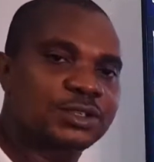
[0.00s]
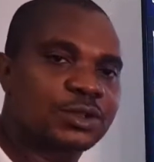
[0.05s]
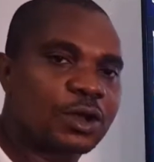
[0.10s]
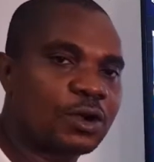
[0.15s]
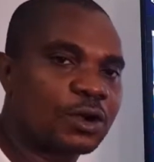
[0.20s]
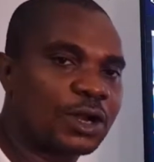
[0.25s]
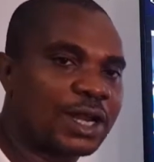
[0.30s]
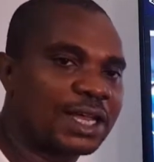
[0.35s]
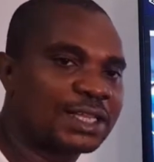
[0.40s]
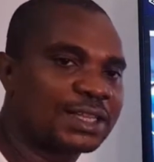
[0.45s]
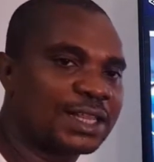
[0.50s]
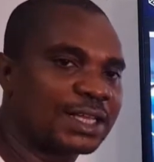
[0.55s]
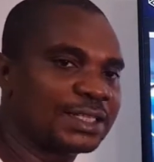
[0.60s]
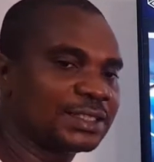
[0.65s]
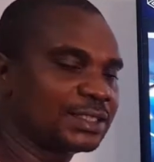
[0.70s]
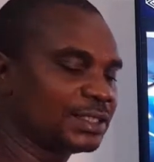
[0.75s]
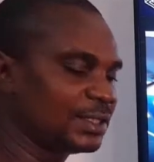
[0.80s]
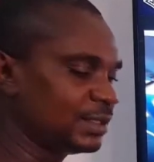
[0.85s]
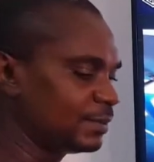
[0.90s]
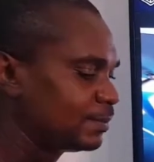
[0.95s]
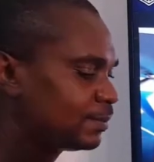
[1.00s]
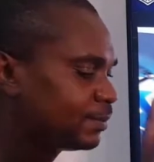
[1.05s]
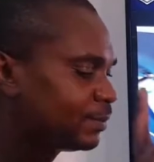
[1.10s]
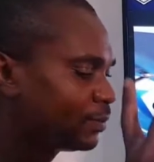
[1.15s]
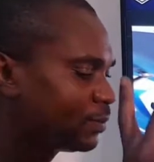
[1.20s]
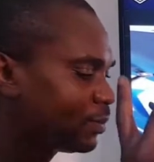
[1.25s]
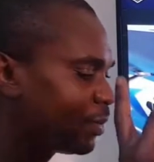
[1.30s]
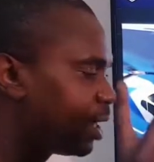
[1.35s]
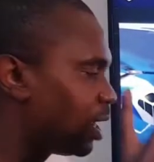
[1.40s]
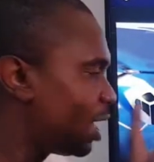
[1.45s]
connected.
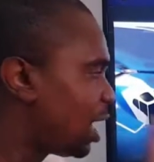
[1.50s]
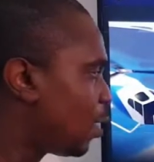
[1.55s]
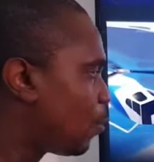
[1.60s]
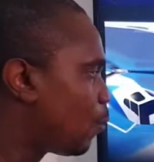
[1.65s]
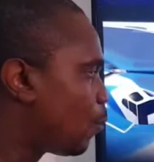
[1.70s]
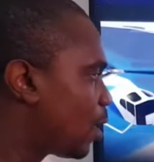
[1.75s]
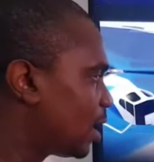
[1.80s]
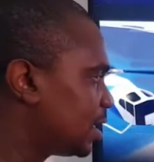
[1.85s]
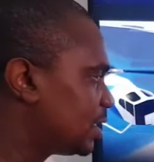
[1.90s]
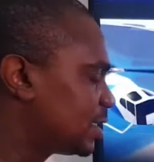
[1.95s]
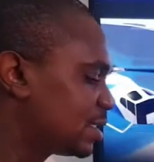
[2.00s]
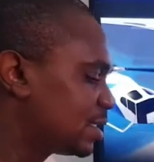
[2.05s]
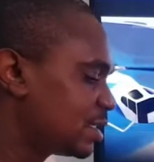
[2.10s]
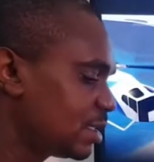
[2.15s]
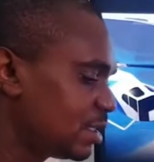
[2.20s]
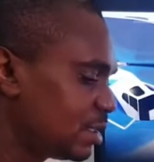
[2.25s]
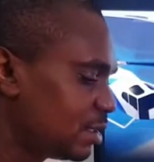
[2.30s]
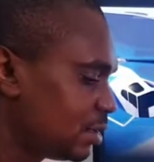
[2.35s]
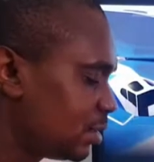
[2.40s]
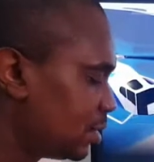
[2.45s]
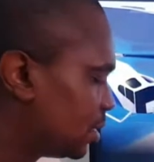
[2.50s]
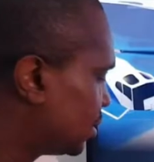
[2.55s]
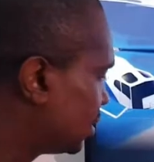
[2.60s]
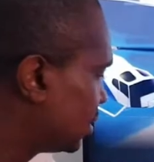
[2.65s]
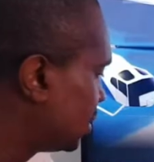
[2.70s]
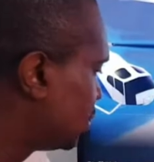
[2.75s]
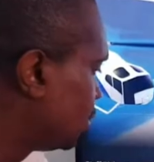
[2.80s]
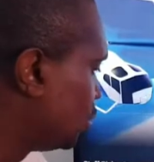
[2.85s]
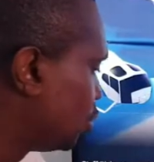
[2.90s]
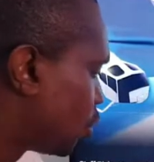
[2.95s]
And once
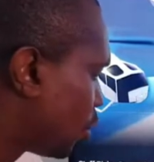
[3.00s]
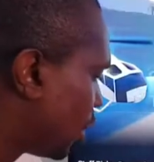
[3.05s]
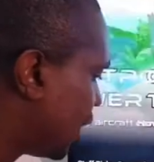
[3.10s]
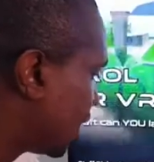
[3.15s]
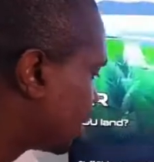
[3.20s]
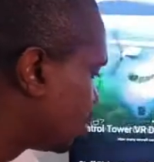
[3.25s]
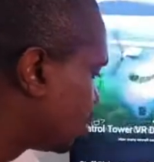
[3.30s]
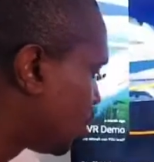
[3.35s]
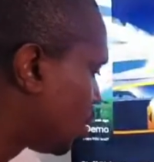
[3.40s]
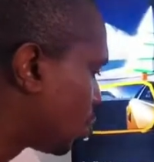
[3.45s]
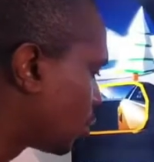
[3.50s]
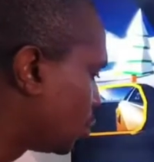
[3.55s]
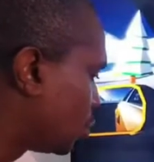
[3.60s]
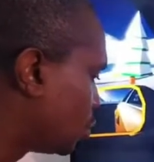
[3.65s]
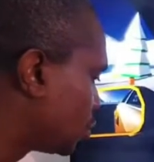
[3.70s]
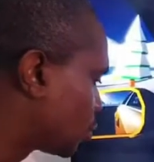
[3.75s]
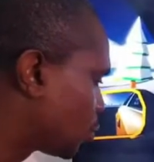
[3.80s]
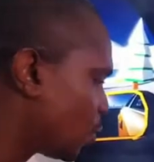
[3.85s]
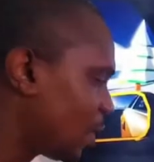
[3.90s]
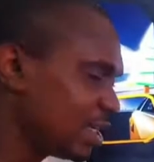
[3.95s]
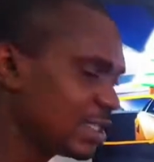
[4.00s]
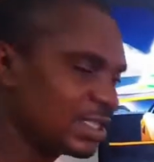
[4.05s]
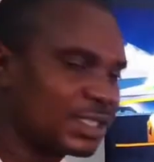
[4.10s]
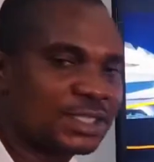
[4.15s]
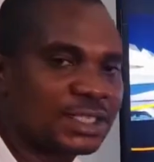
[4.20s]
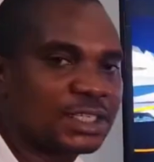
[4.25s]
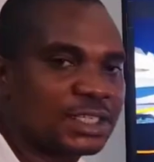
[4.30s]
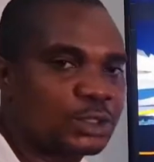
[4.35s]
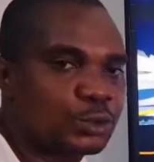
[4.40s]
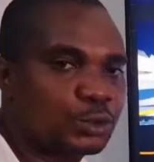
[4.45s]
you connect your Oculus Quest,
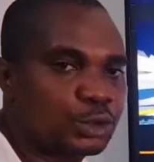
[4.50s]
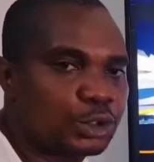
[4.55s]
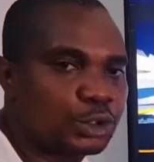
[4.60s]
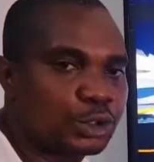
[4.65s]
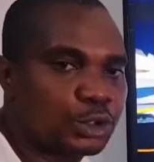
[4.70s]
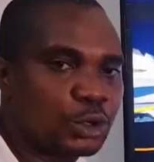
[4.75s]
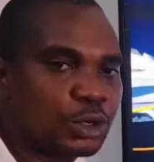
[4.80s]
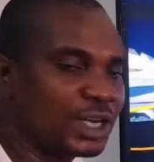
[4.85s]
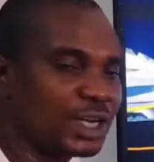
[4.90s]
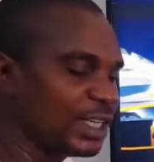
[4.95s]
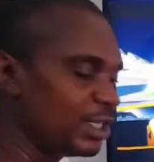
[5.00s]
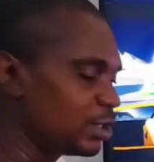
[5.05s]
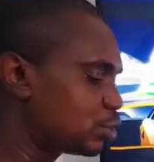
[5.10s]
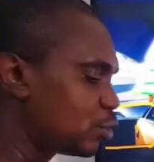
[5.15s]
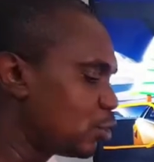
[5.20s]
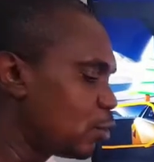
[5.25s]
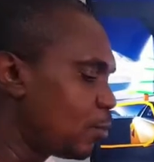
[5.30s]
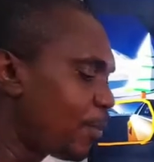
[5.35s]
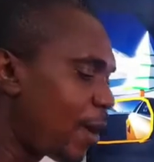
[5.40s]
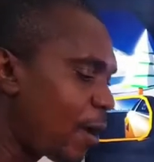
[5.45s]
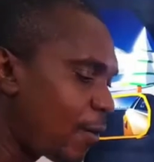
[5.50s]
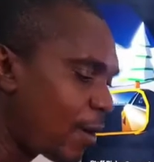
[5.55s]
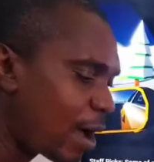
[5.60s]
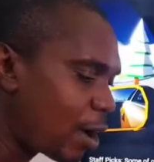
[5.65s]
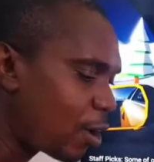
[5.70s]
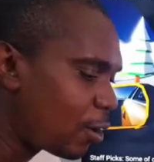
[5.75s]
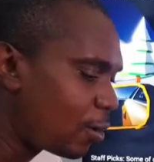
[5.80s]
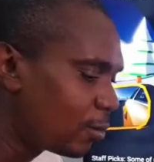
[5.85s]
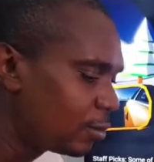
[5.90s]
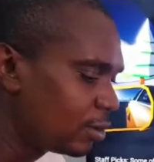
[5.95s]
it will show green. So power
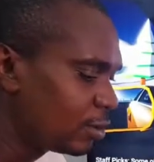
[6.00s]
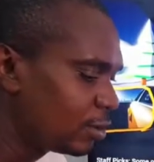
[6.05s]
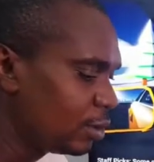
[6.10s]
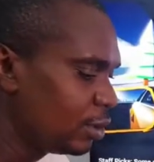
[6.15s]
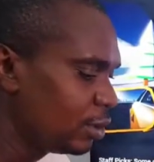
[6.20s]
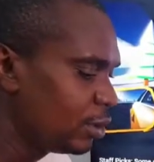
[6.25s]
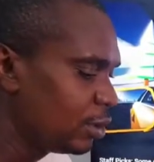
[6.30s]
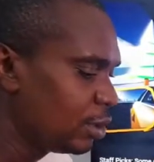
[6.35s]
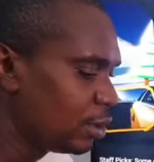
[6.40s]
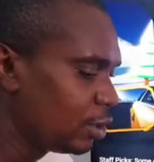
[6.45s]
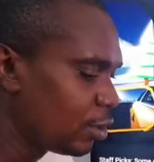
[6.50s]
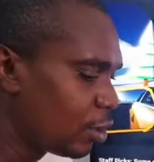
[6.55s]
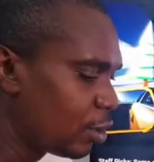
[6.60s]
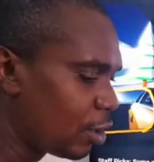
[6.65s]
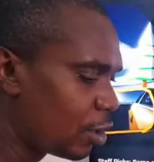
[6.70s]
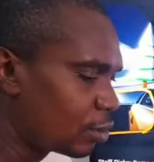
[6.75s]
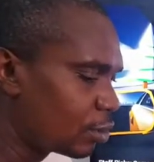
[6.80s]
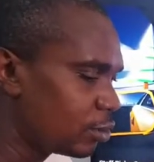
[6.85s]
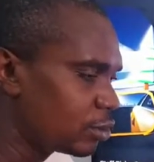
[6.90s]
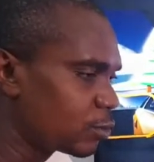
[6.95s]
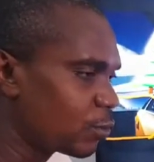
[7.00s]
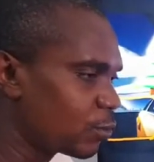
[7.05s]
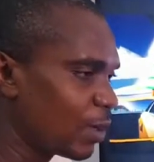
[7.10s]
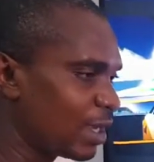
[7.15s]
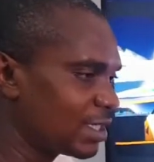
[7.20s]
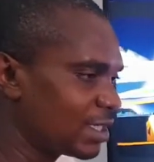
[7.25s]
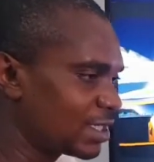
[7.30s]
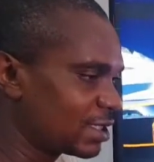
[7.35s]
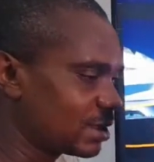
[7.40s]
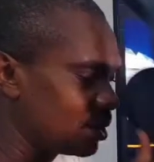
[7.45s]
on your Oculus
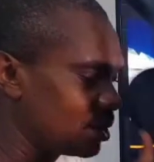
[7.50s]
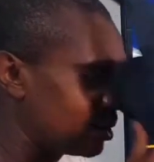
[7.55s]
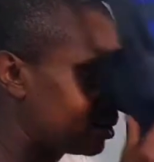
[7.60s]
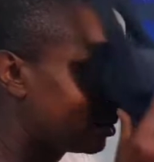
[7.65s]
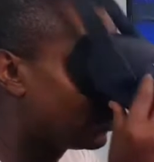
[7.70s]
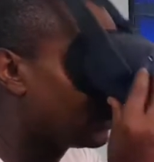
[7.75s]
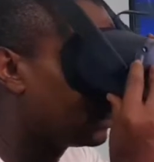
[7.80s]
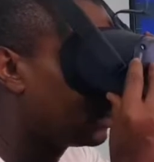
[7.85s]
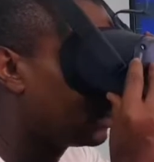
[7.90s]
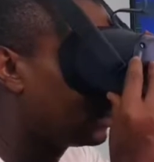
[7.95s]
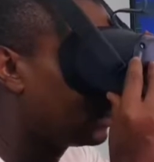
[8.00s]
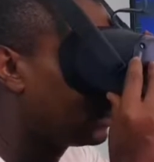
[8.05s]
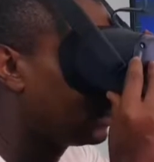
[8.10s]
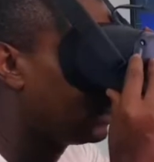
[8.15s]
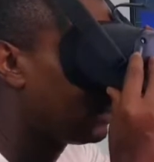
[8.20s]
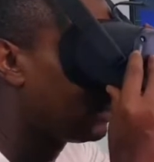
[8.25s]
Quest. My